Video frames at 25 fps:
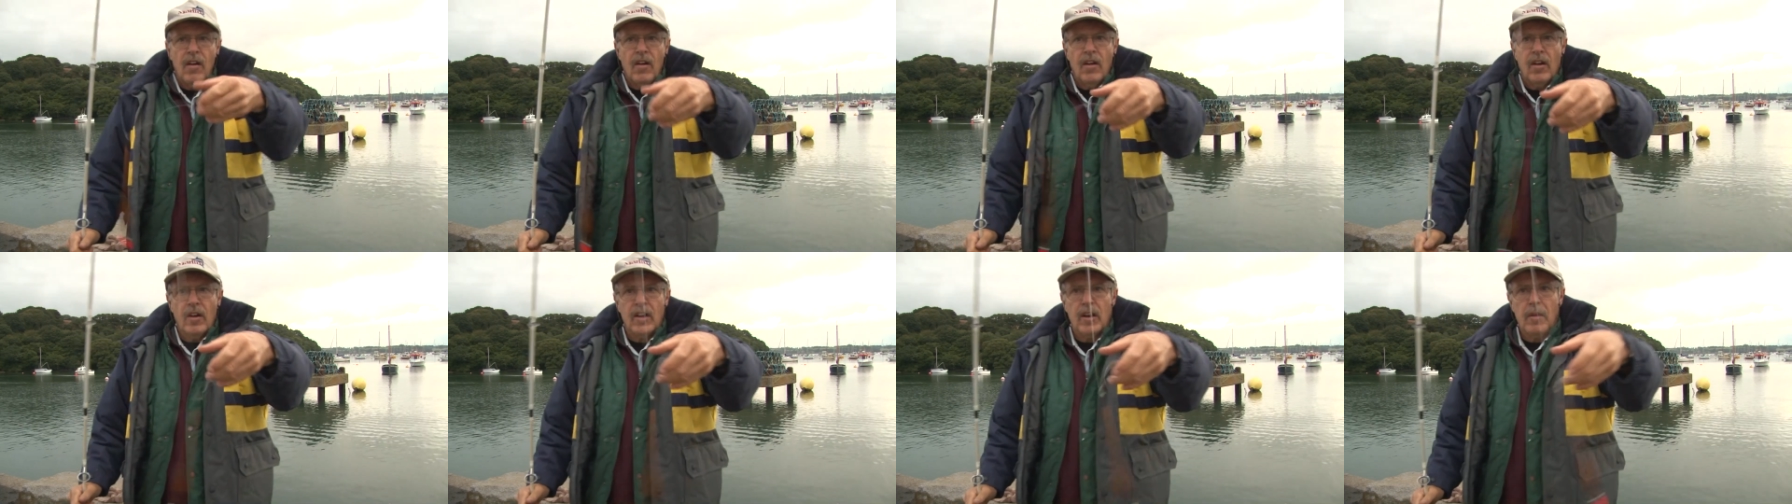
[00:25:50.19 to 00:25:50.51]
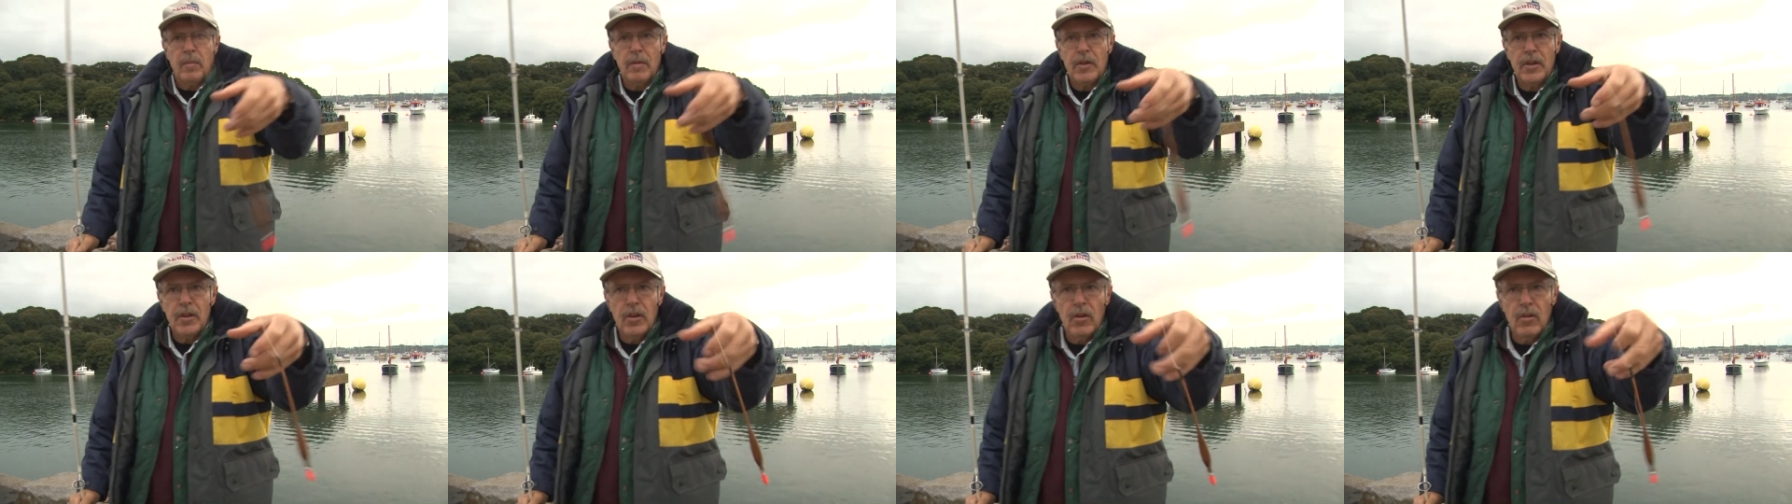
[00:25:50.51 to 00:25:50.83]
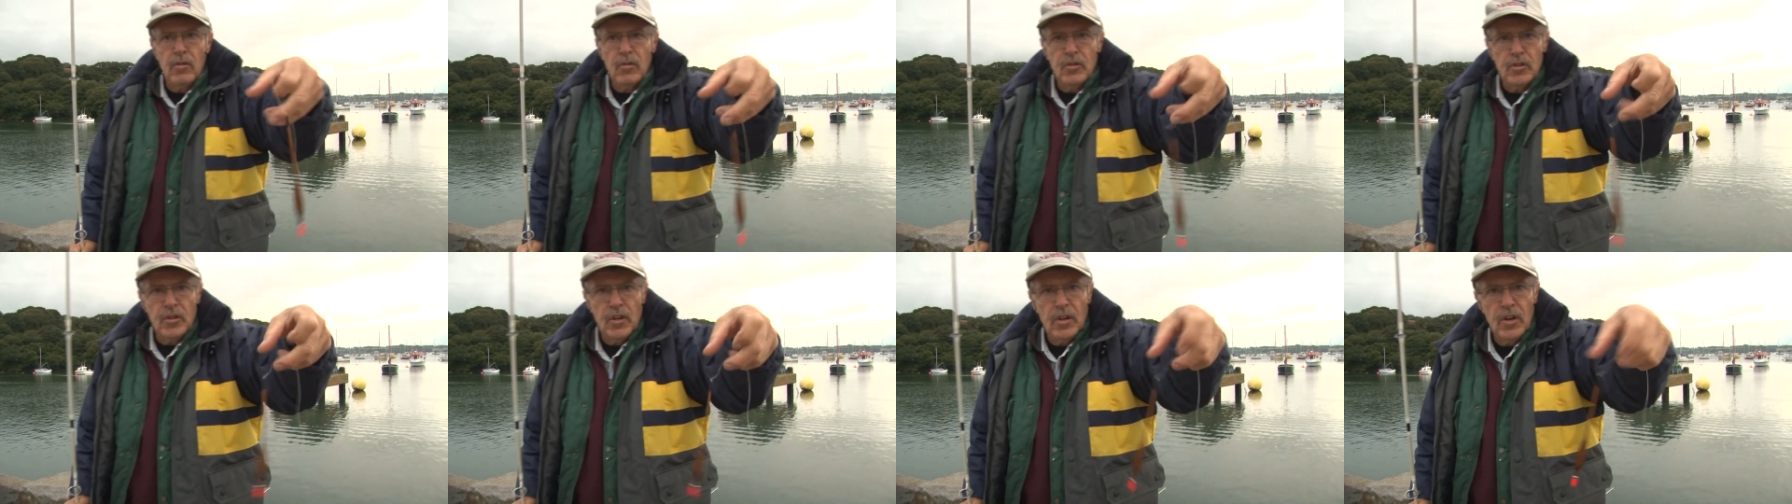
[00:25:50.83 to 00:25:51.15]
and I'll be
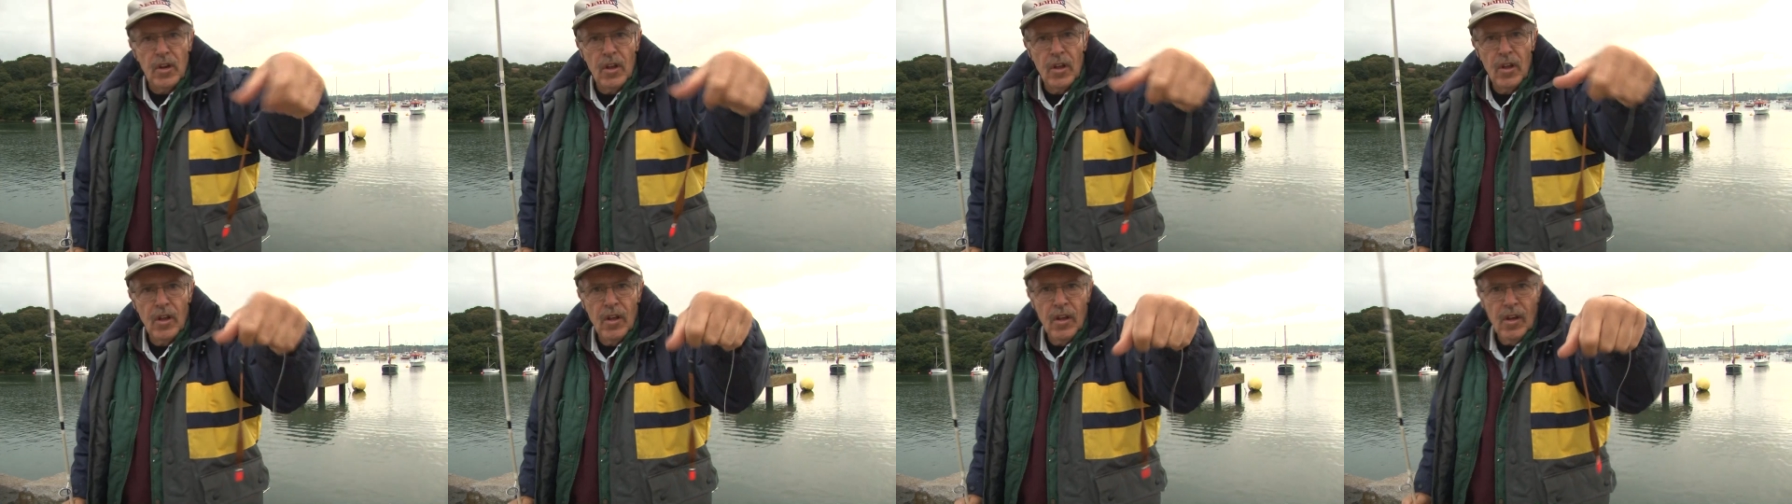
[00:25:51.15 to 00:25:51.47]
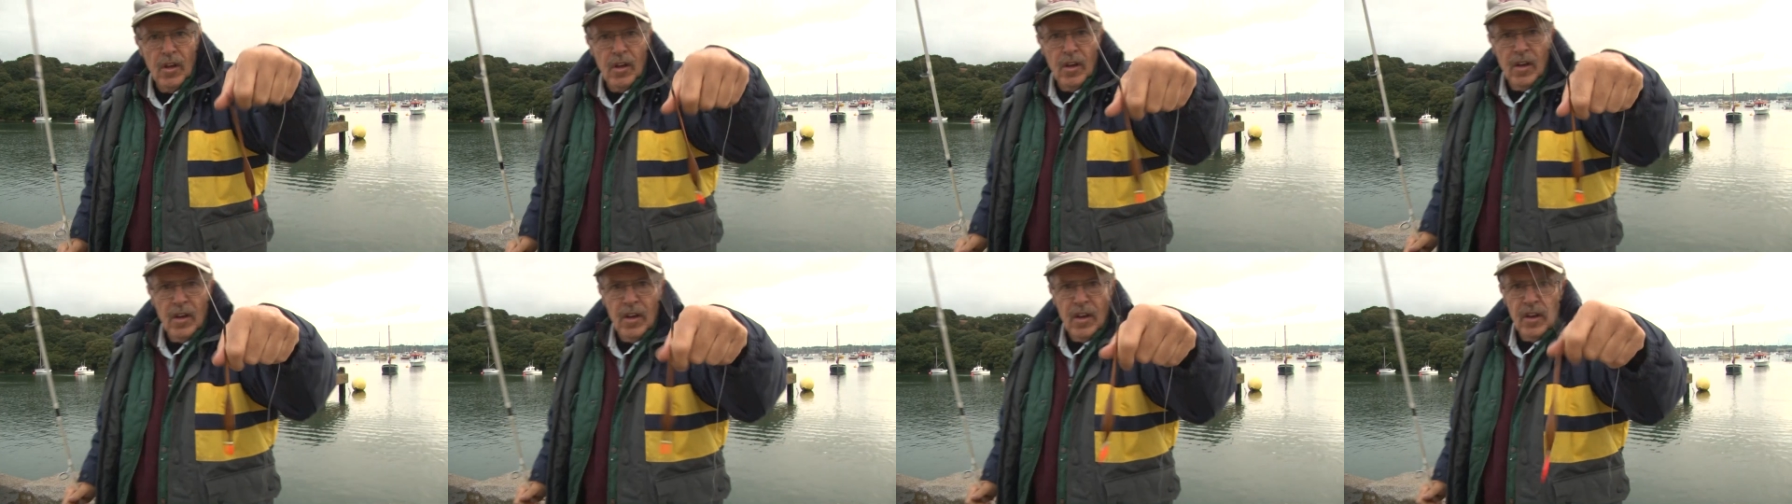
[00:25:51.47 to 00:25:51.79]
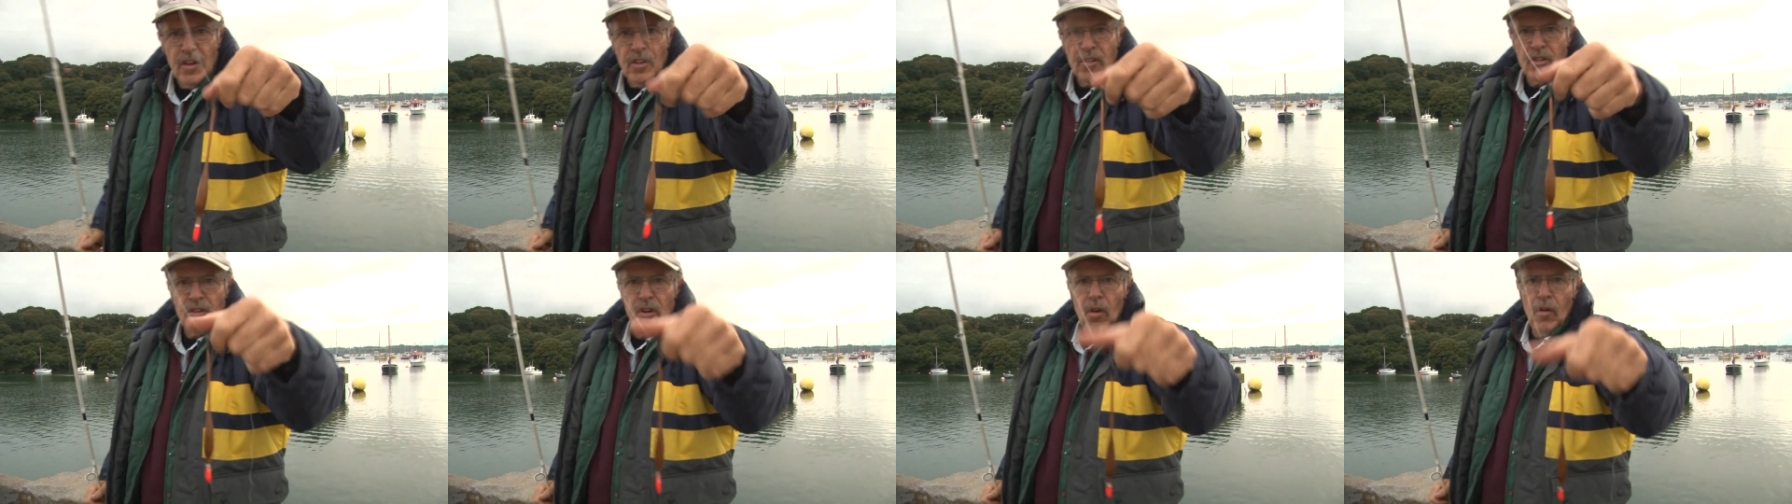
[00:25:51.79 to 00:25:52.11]
using
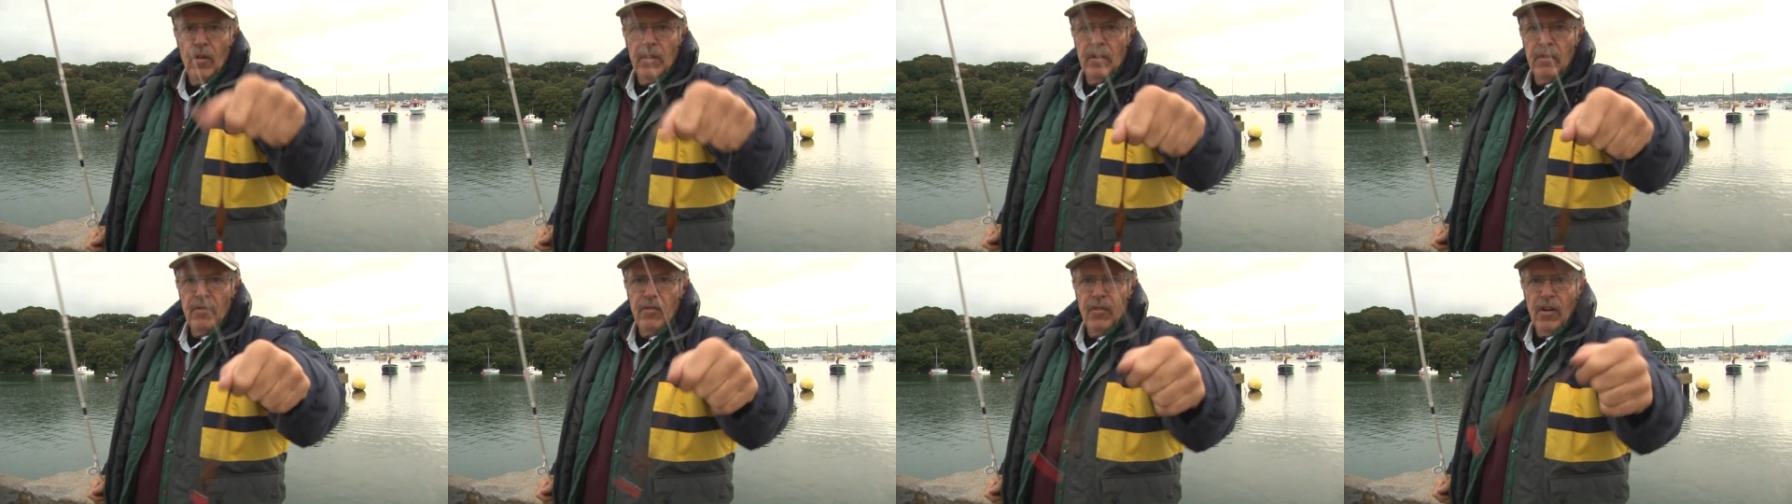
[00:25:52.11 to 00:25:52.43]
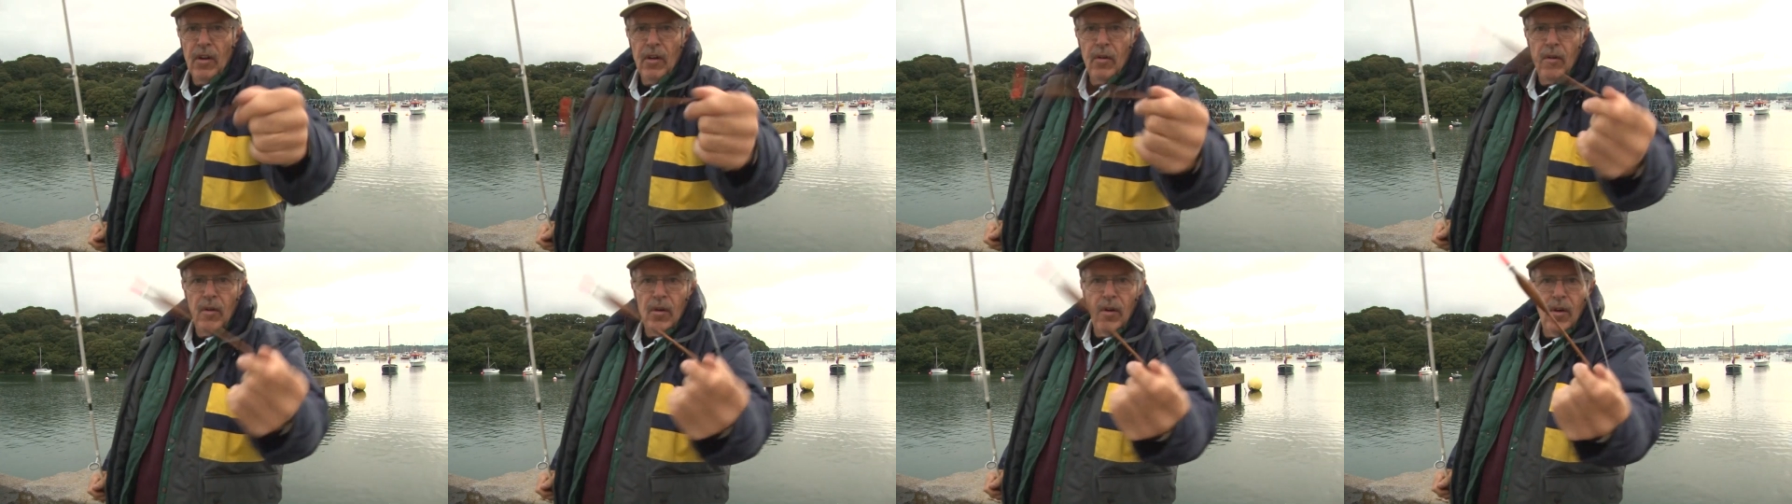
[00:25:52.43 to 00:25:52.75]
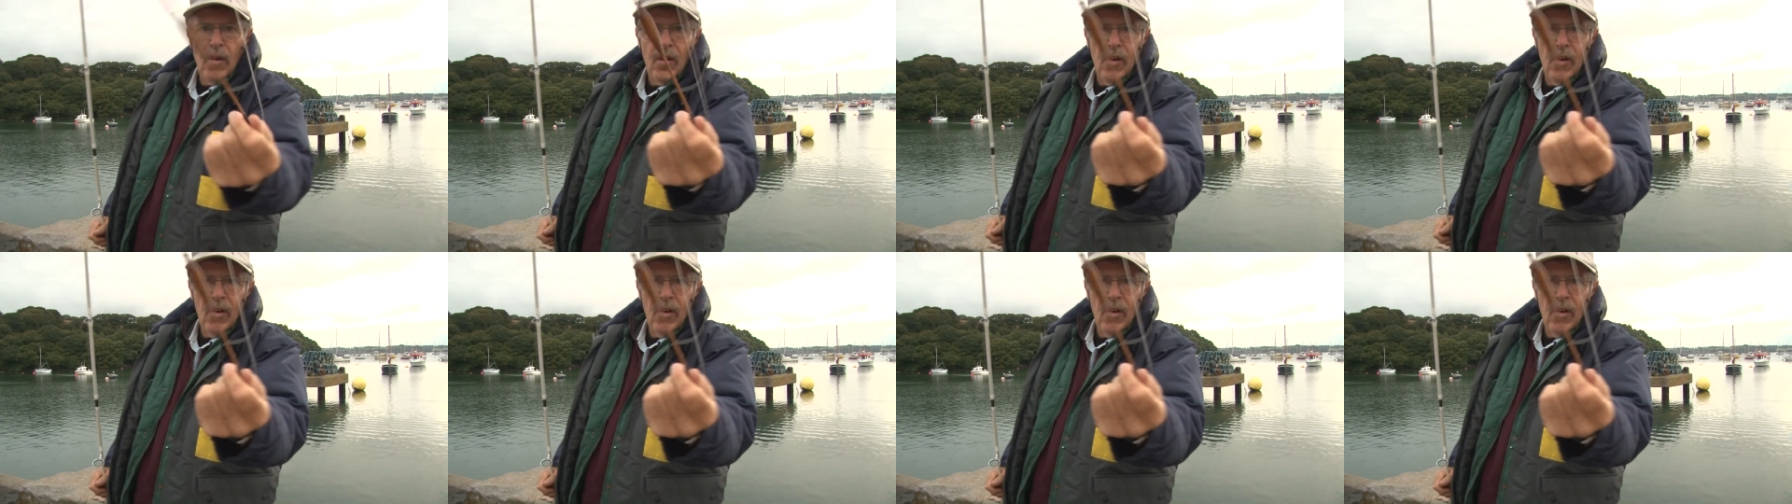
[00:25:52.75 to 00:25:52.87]
sliding float.